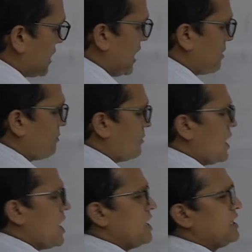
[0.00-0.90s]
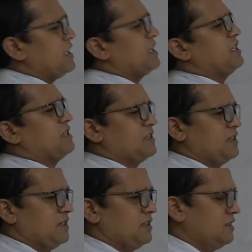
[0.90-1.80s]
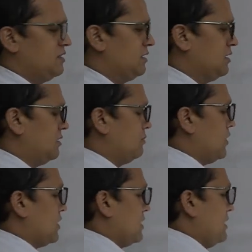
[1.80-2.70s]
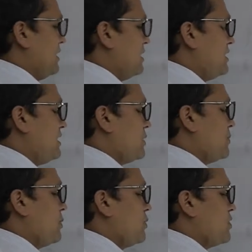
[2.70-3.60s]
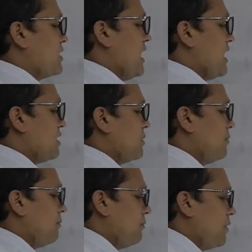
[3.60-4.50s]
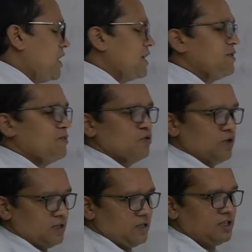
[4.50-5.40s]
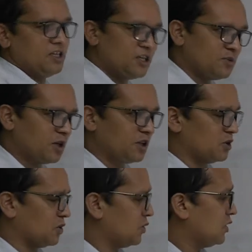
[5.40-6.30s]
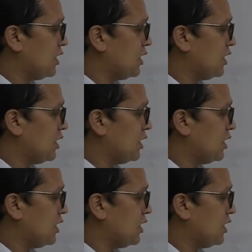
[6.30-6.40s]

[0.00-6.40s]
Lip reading: are very rich, but these peoples are very poor, even though